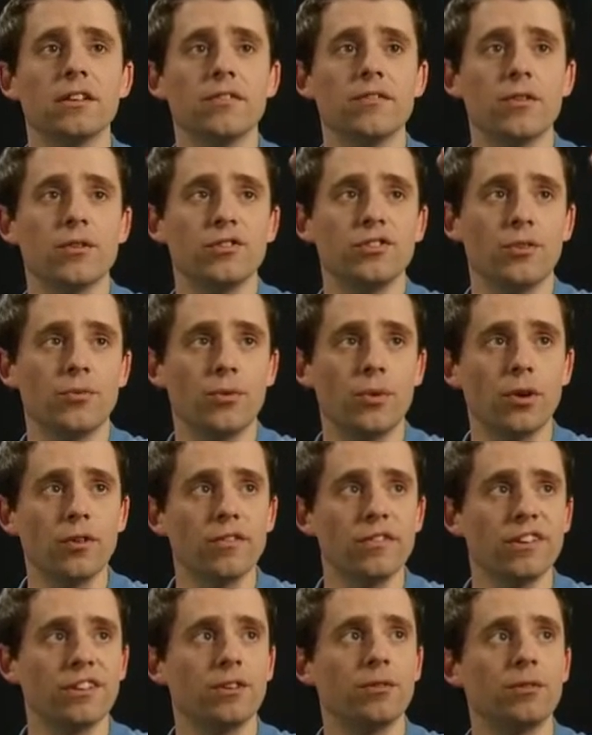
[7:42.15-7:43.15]
If there's a row
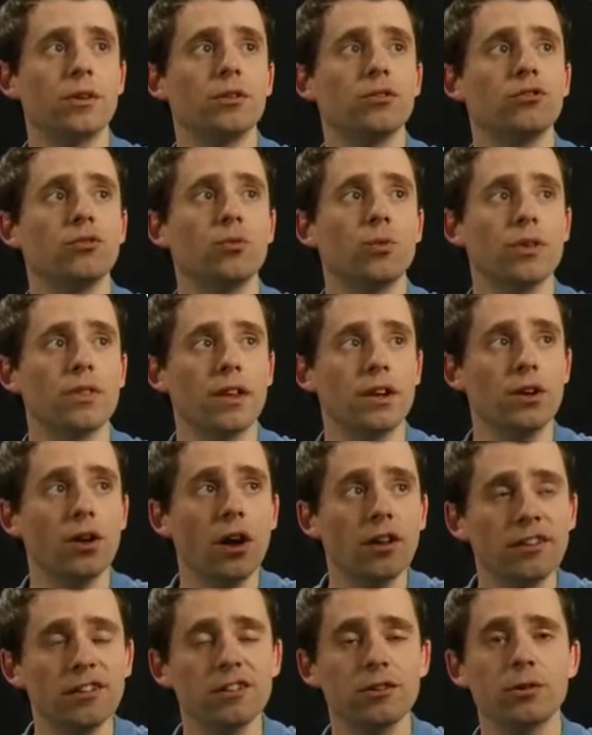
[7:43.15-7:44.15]
of zeros with a
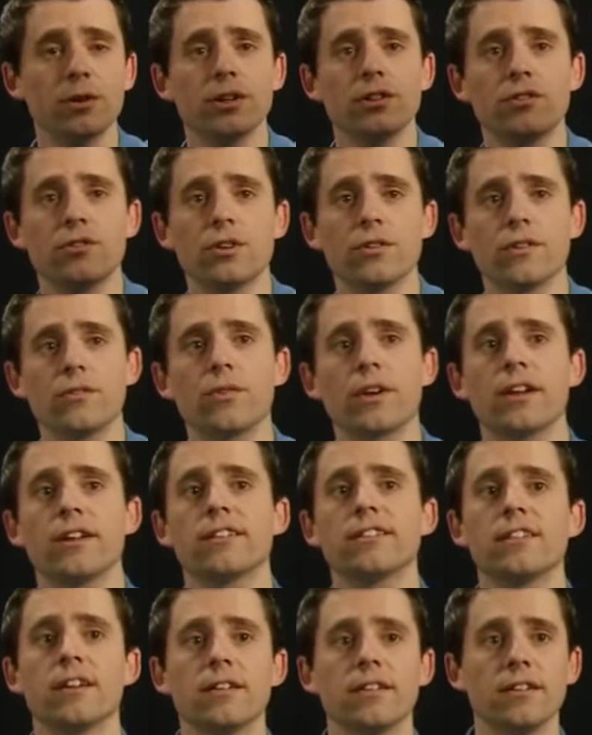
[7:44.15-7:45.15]
non-zero entry on the
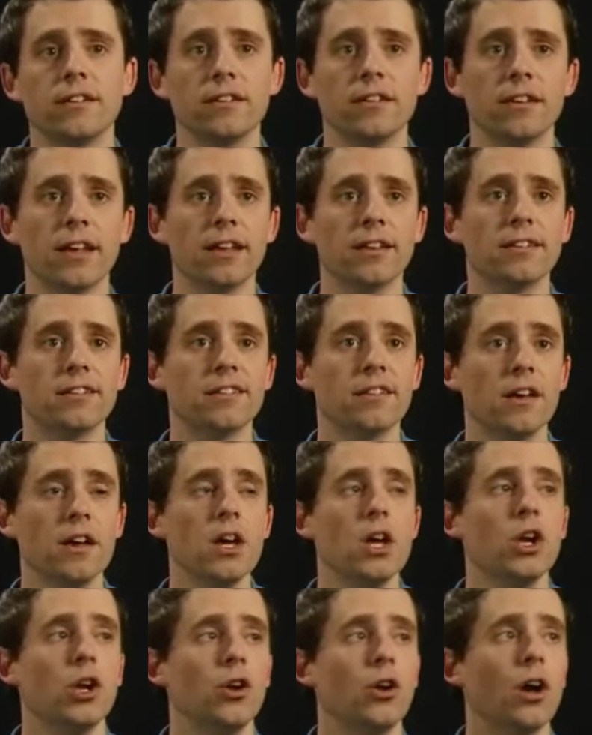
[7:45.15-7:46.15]
right-hand side, then that's
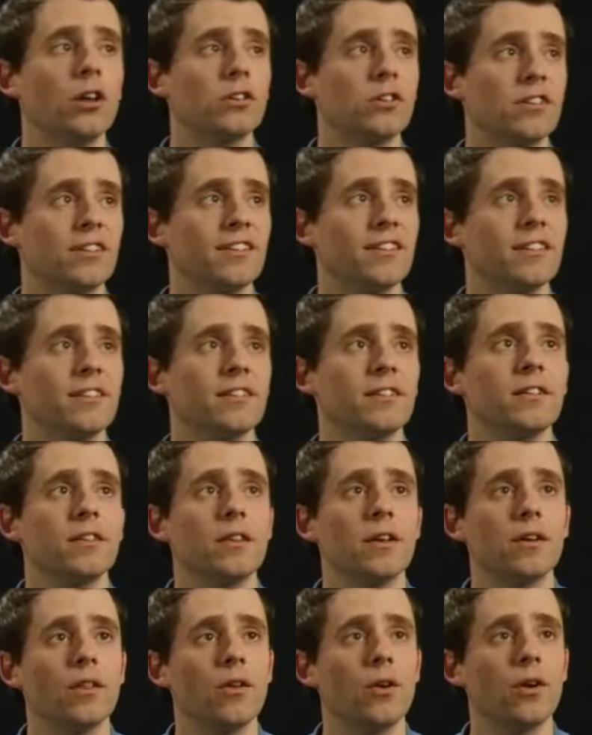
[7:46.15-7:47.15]
not consistent,
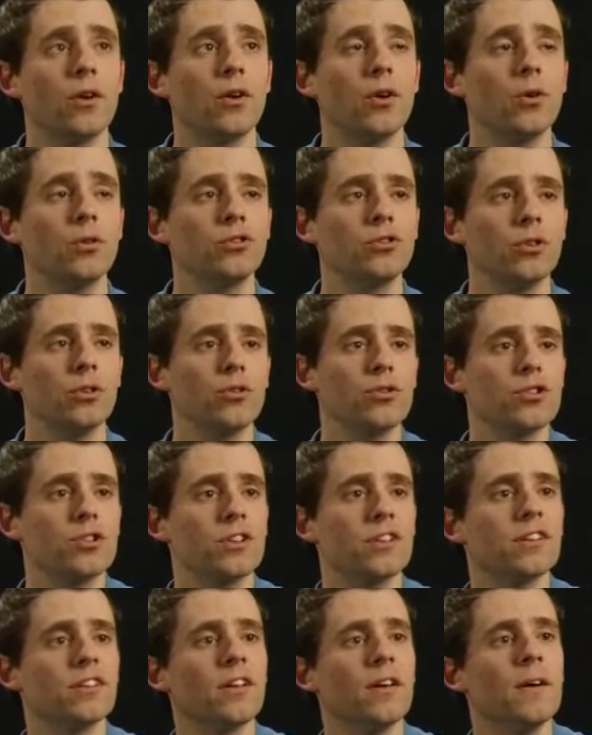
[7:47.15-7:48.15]
that there are no
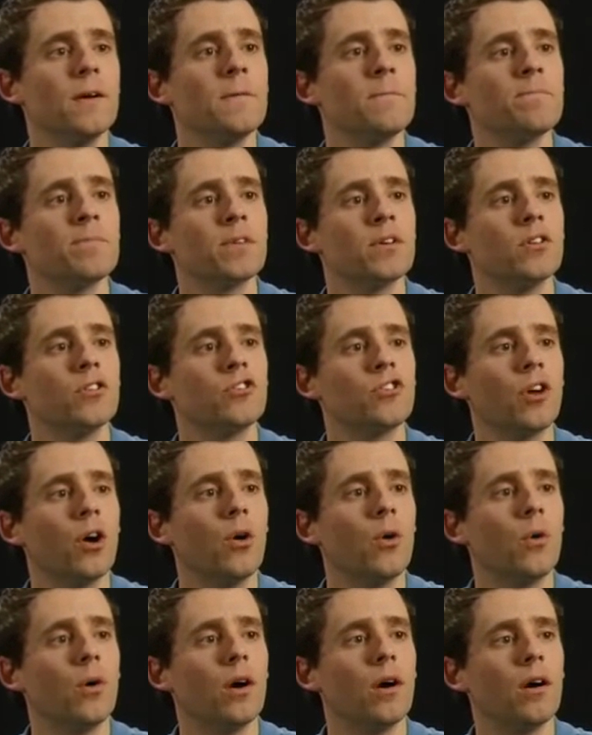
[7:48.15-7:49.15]
solutions.
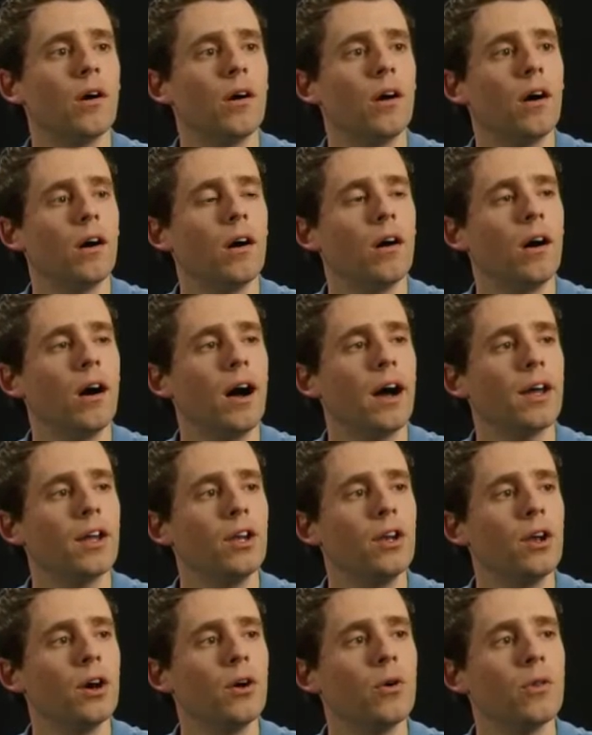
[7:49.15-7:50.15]
So I
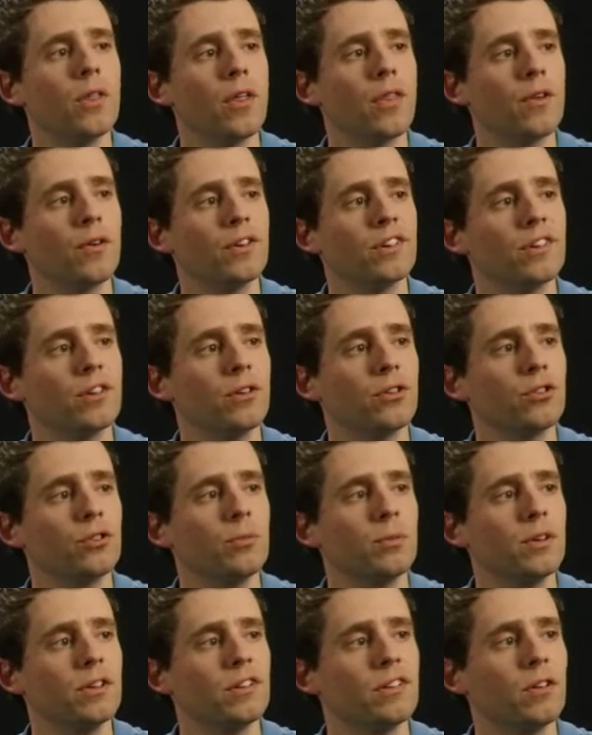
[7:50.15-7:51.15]
know that there is going to
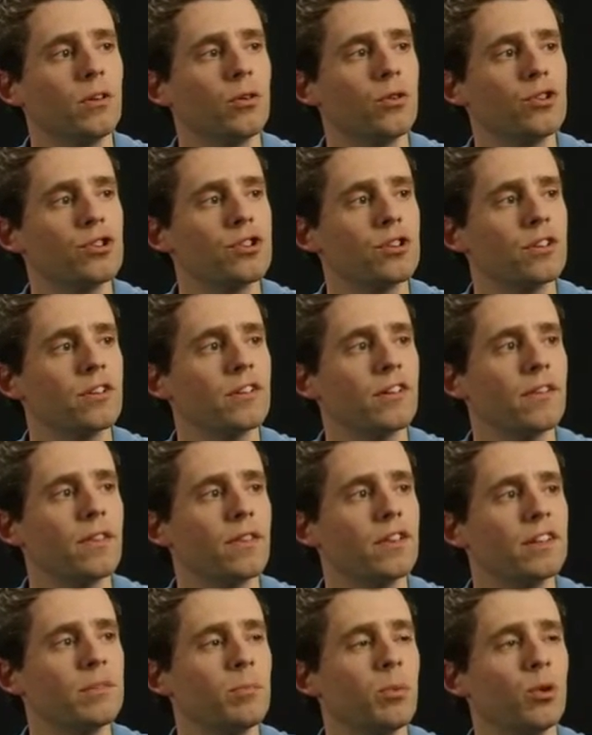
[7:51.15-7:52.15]
be solutions at
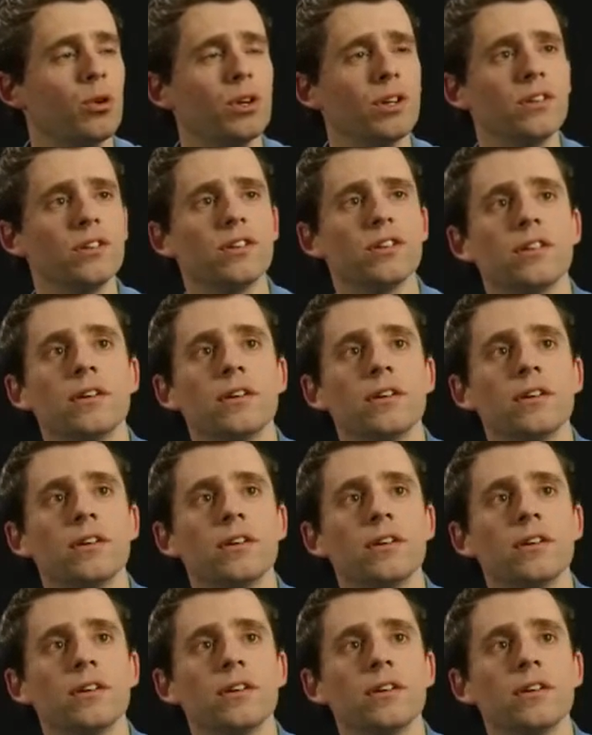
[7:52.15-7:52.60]
this point.